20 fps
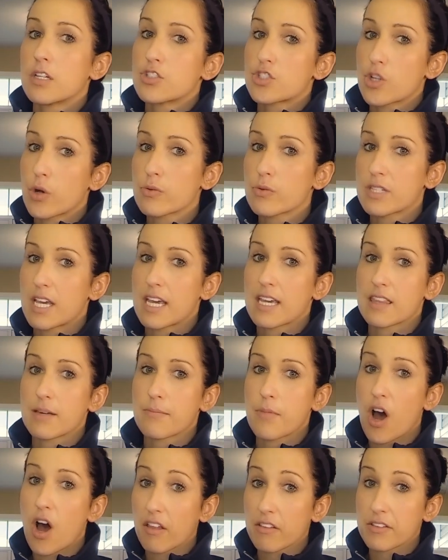Don't take
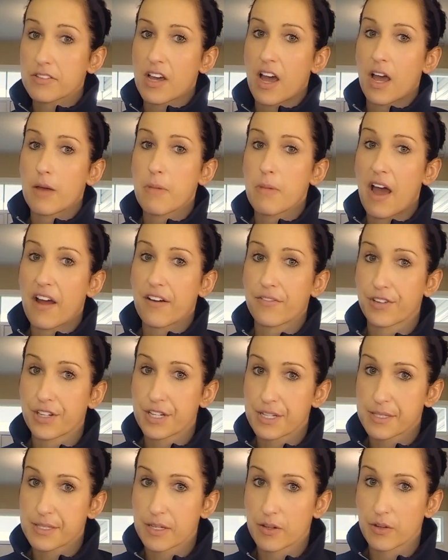them all the time
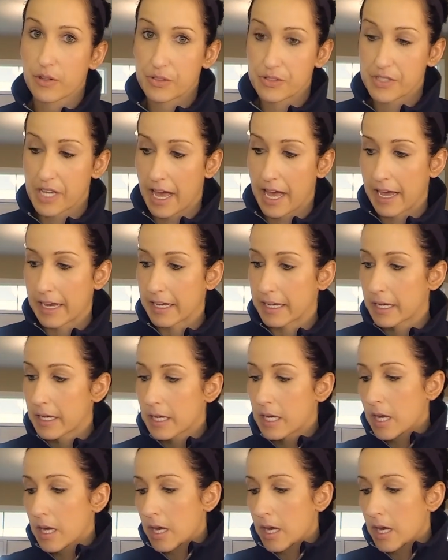every single day.